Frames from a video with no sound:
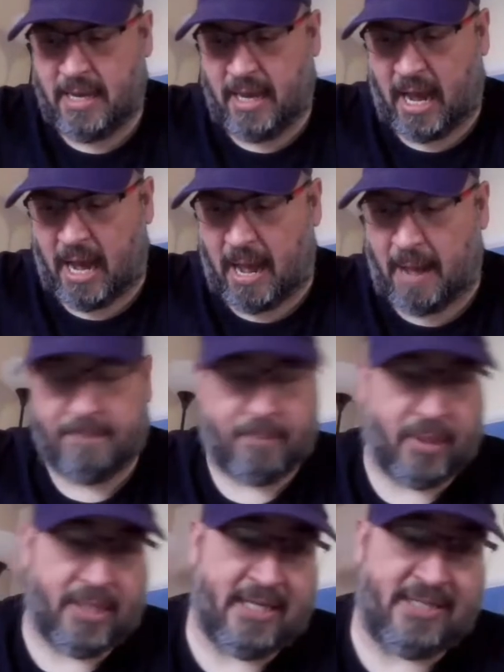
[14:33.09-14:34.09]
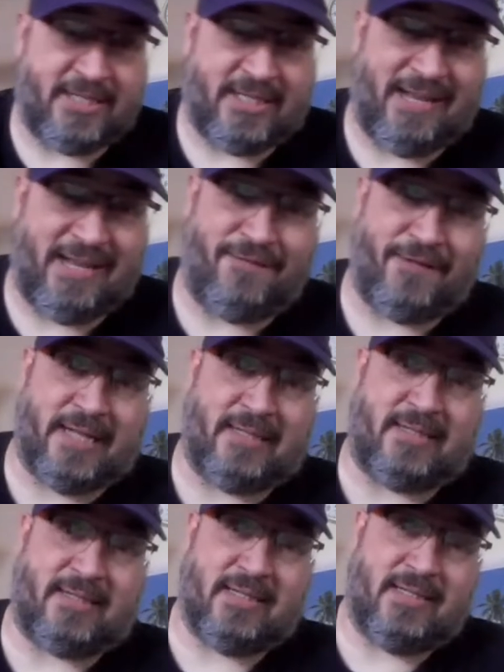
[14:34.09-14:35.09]
But his
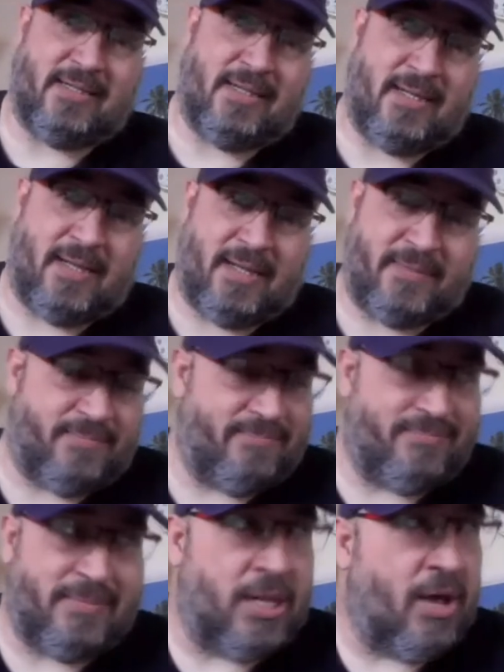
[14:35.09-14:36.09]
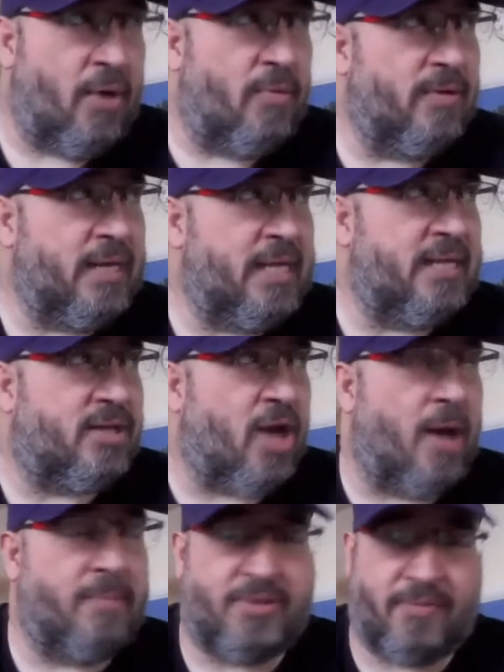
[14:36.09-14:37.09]
defense, he
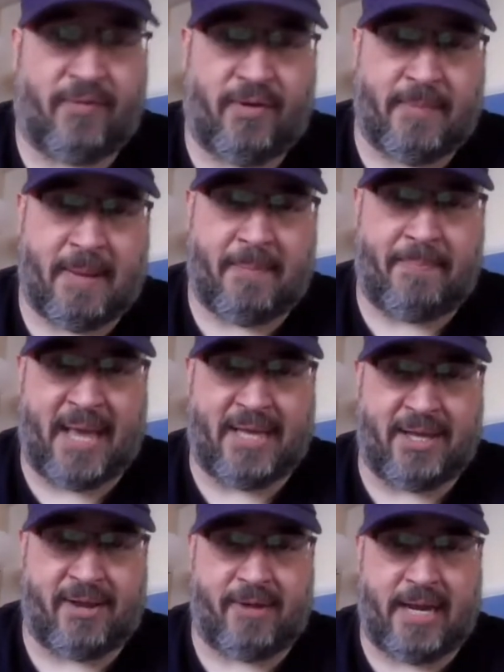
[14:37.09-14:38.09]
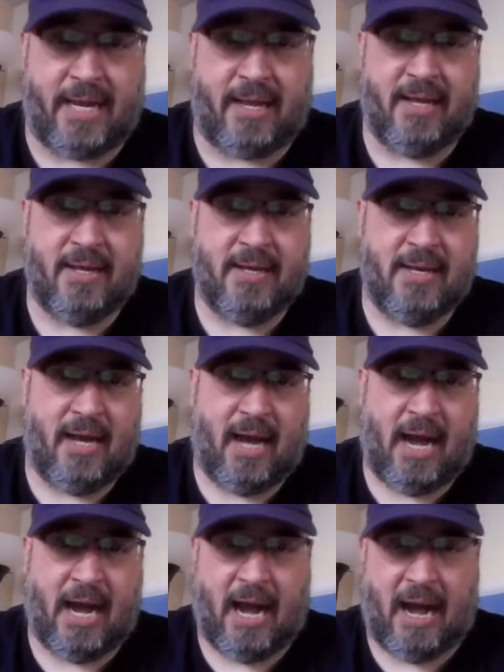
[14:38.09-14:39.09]
comes from a pedigree
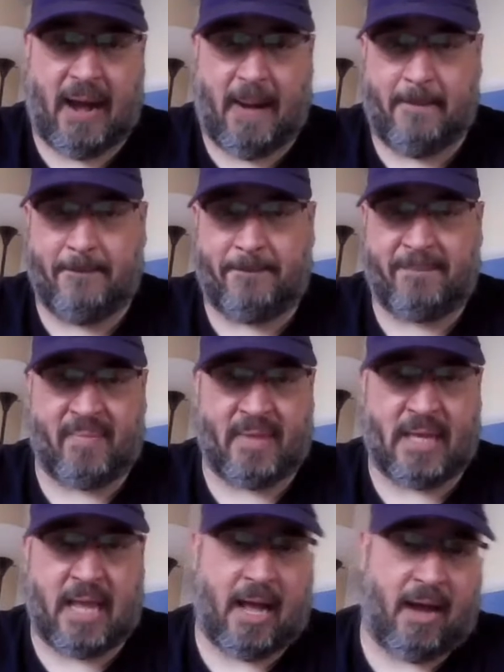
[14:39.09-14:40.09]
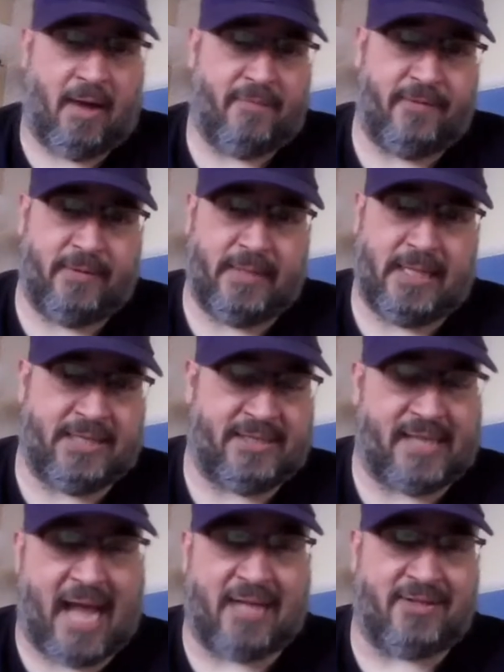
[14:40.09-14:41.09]
of his
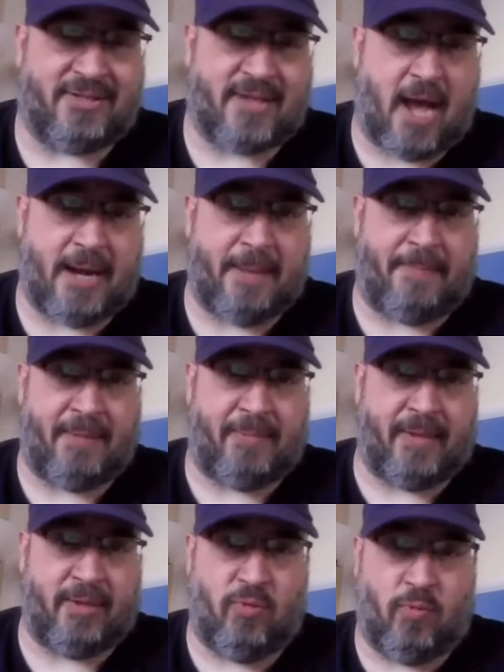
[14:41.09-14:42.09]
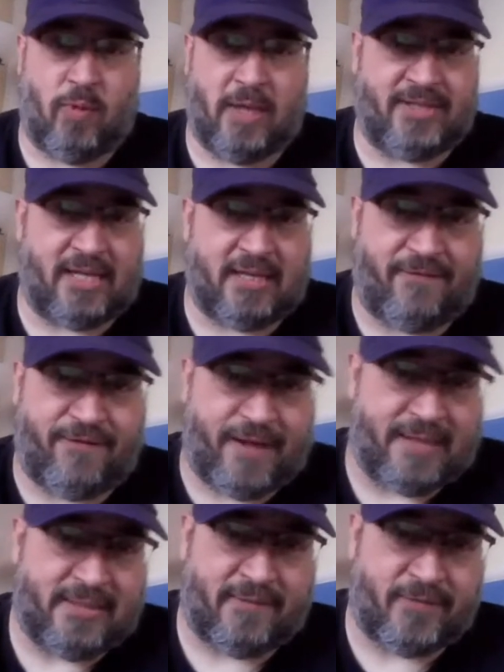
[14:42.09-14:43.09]
dad, Scottie Pippen, who was a
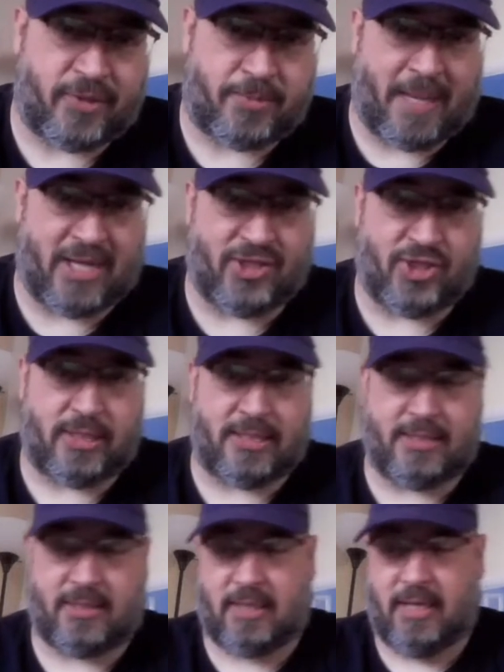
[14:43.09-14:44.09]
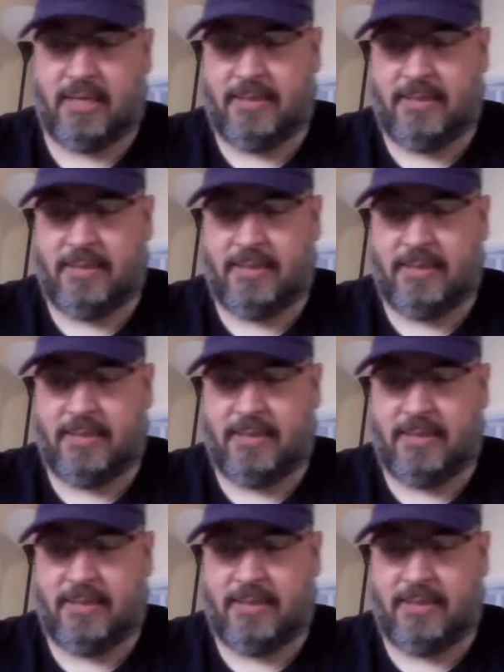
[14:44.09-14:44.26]
defensive specialist.